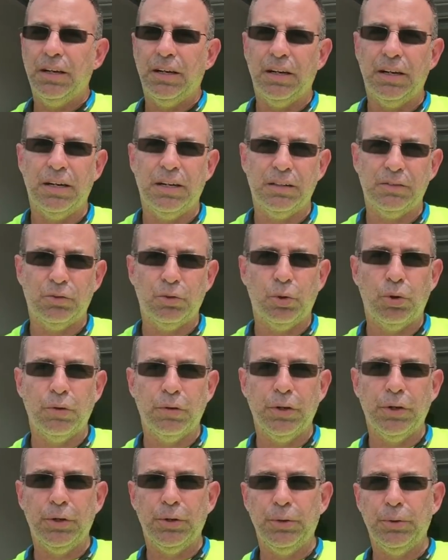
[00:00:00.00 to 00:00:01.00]
uh,
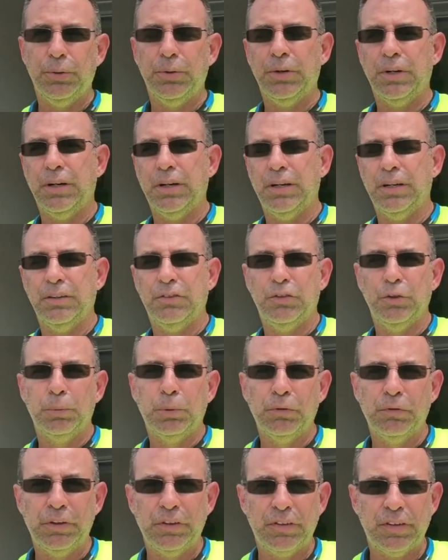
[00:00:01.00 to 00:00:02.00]
Toro uh,
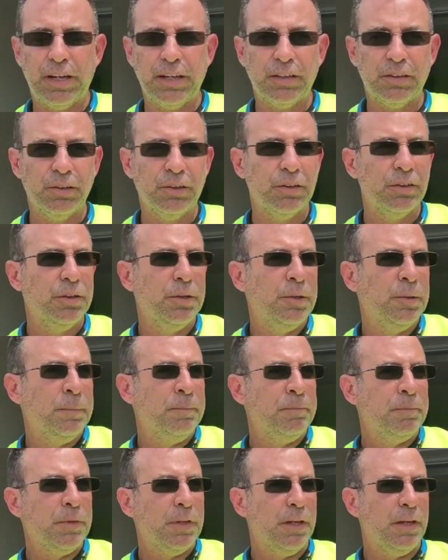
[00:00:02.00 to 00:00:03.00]
Super Recycler,
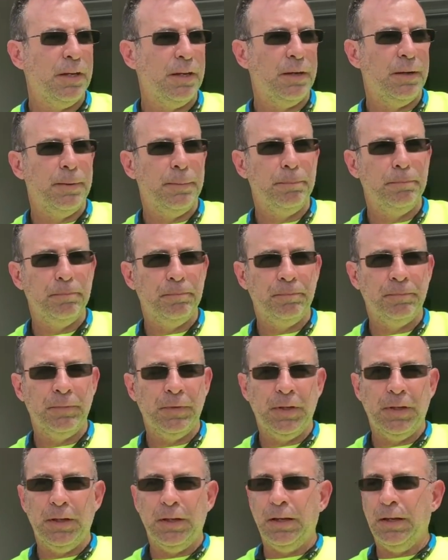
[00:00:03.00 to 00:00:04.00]
um,
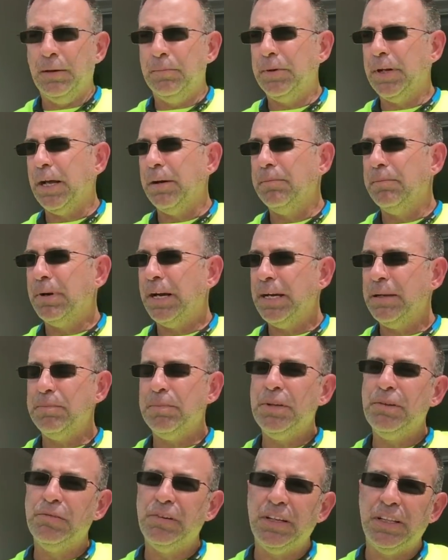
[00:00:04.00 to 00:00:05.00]
but I
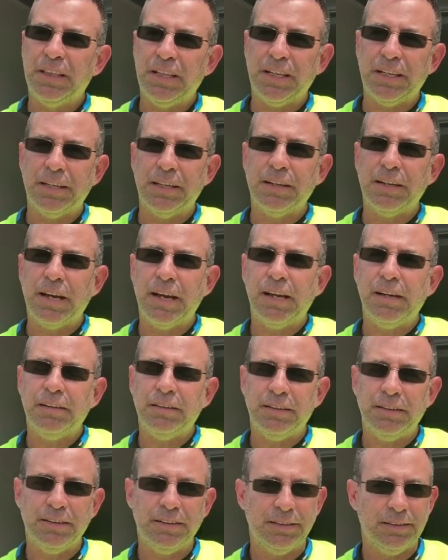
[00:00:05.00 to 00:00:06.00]
might be rethinking that.